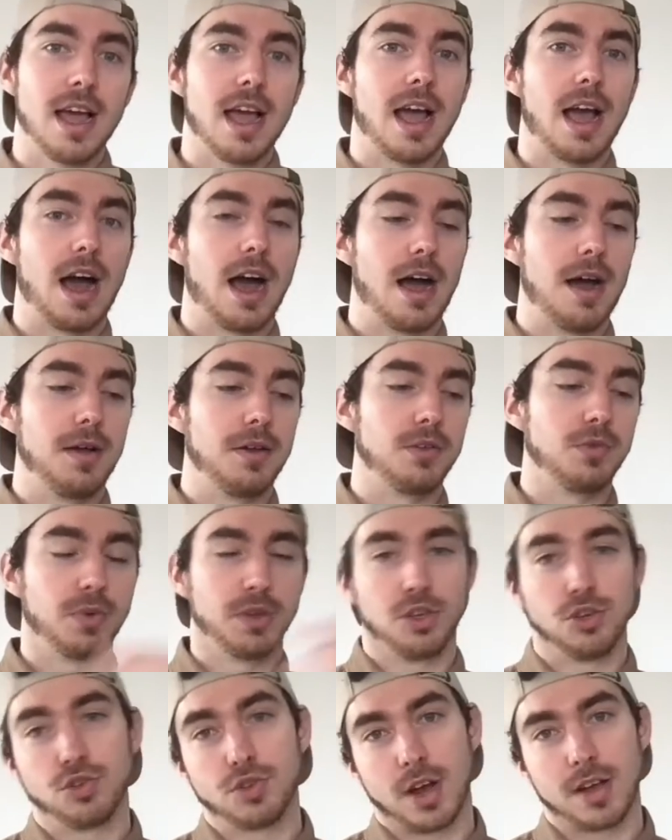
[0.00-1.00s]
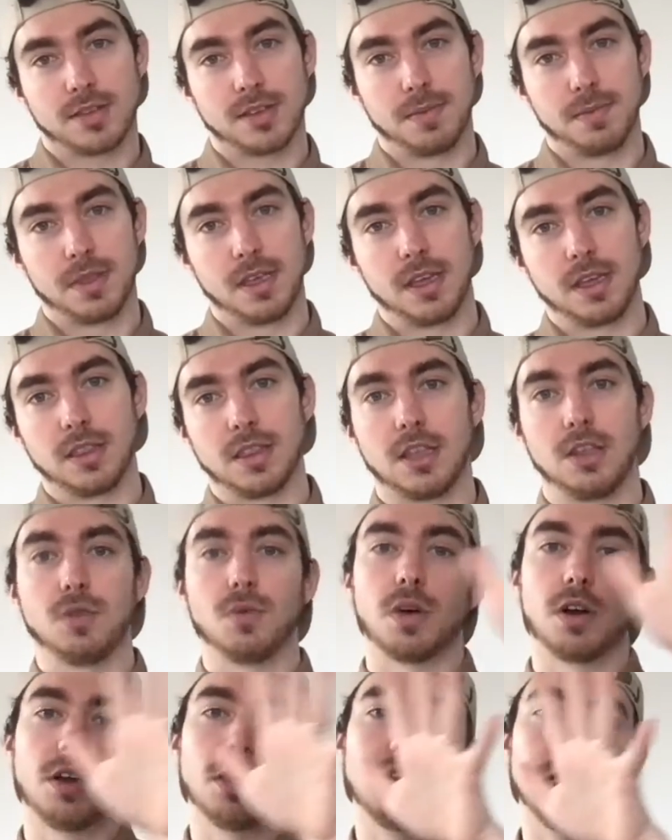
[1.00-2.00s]
When you draw something, then you
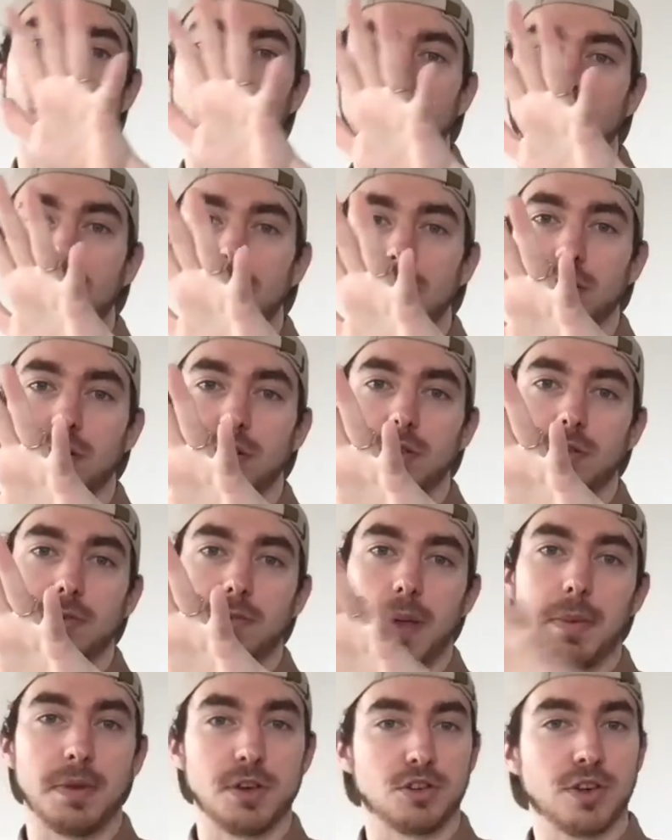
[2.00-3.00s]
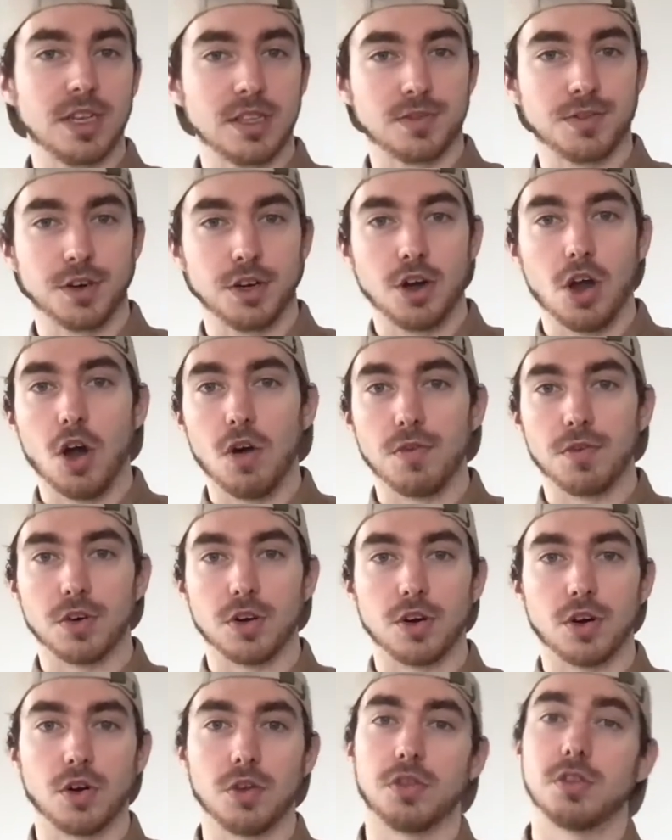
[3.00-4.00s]
want to maybe transfer it
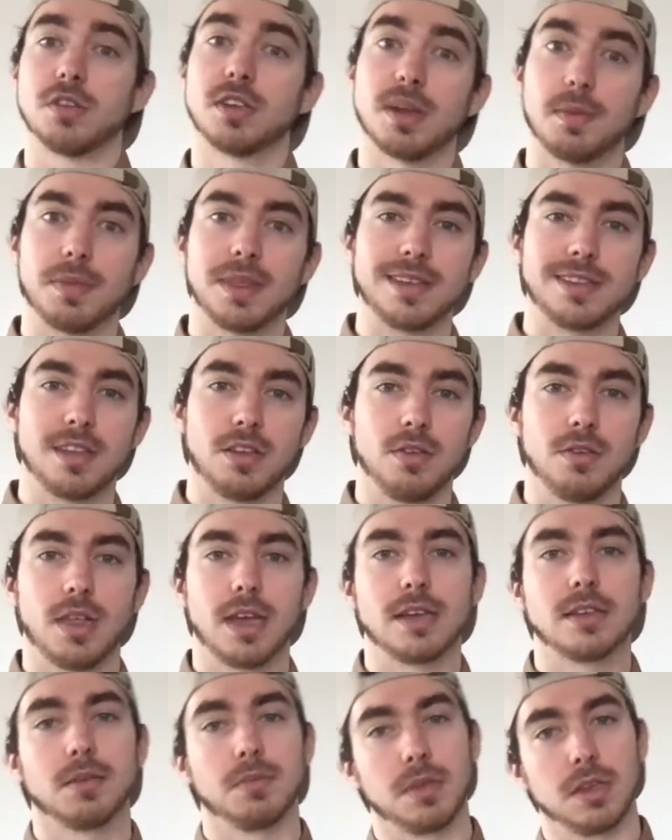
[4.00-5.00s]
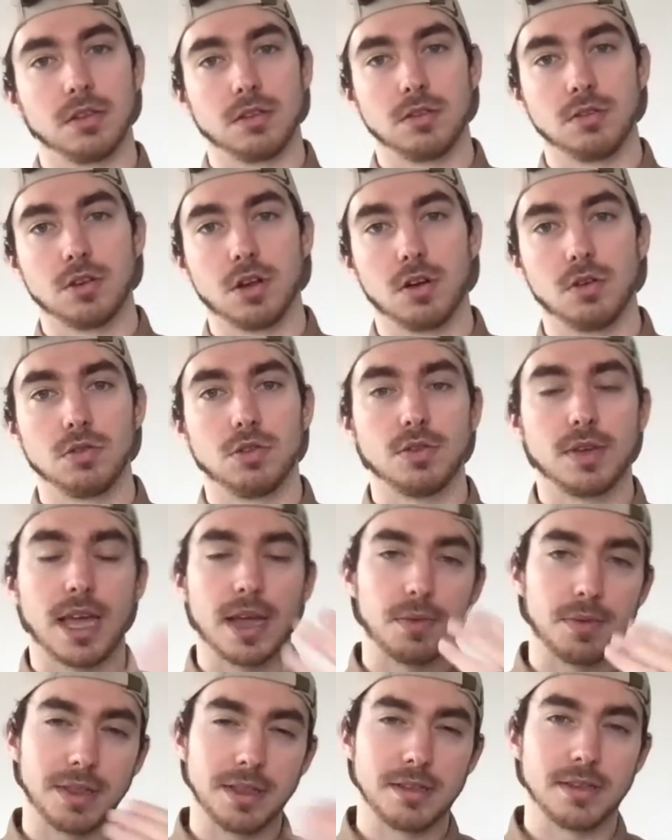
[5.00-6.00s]
over, or there's some things that you like, some things you don't. You
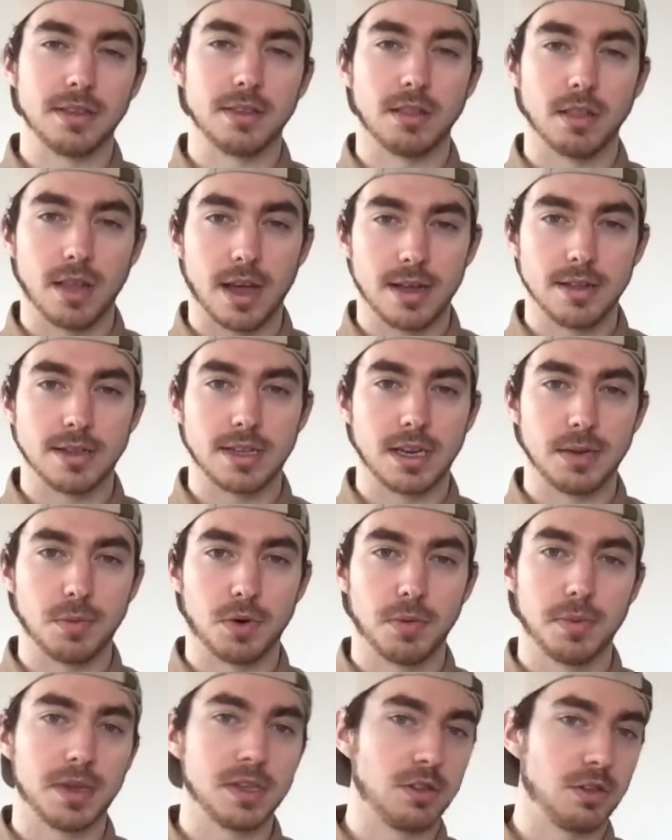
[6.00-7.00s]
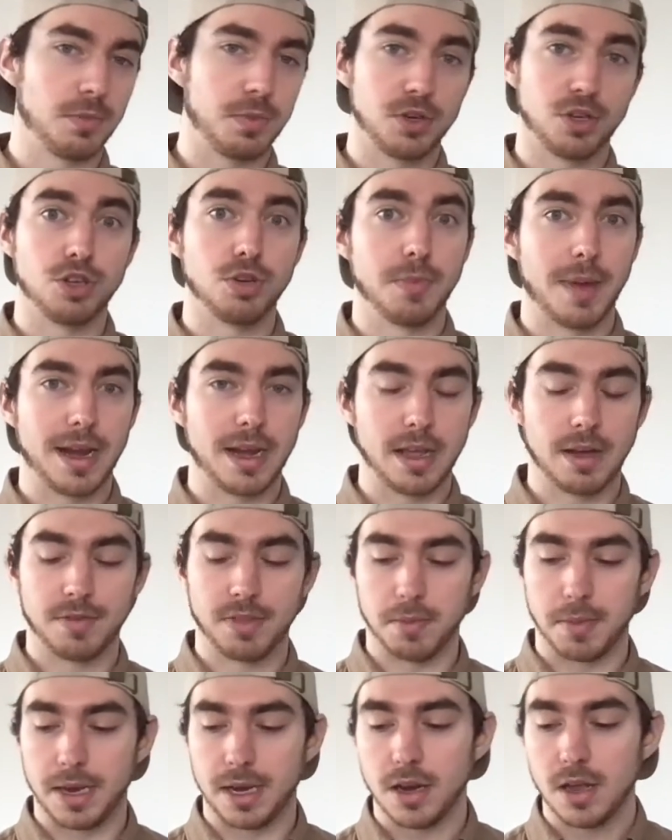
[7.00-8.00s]
can't really see the lines anymore because you put too many of
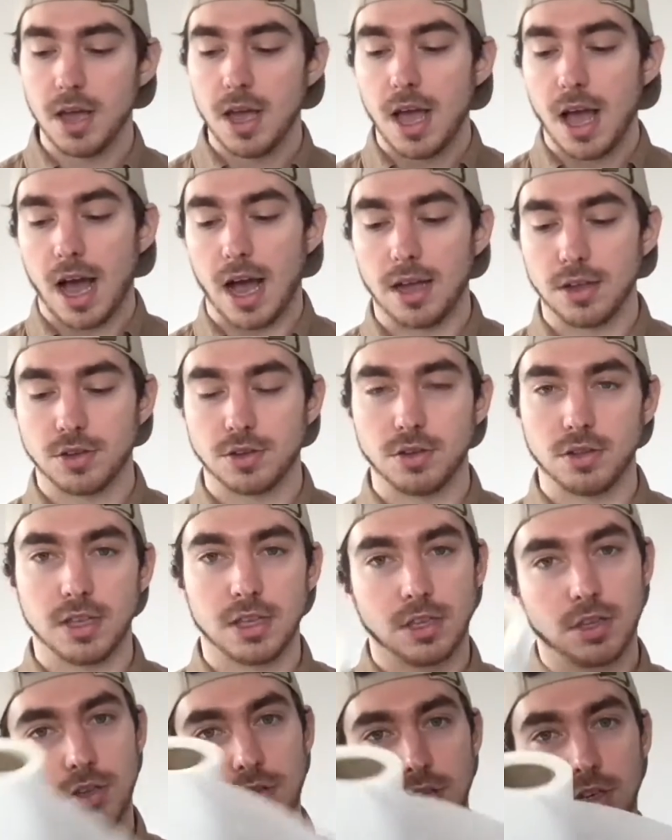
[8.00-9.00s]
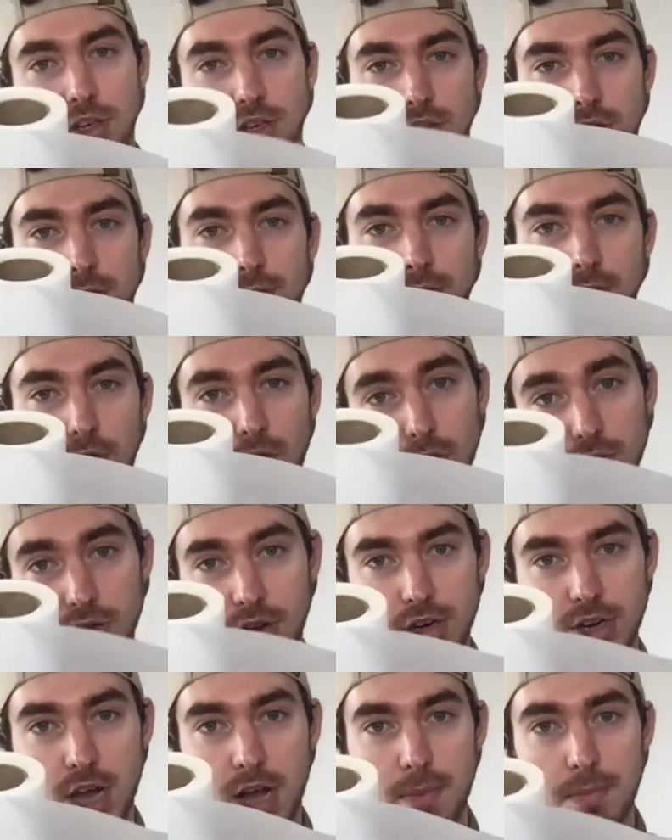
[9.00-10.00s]
them in. So this just goes
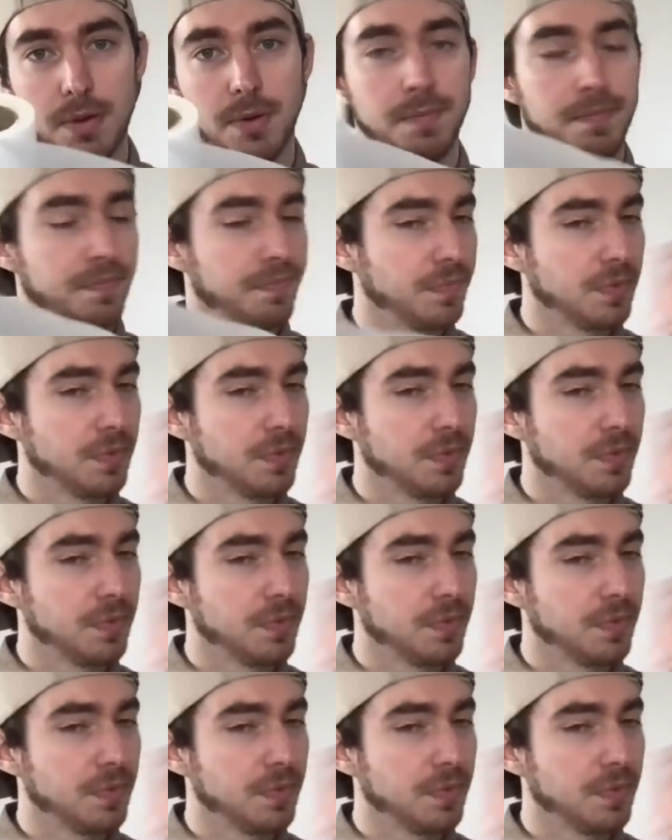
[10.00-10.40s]
on top.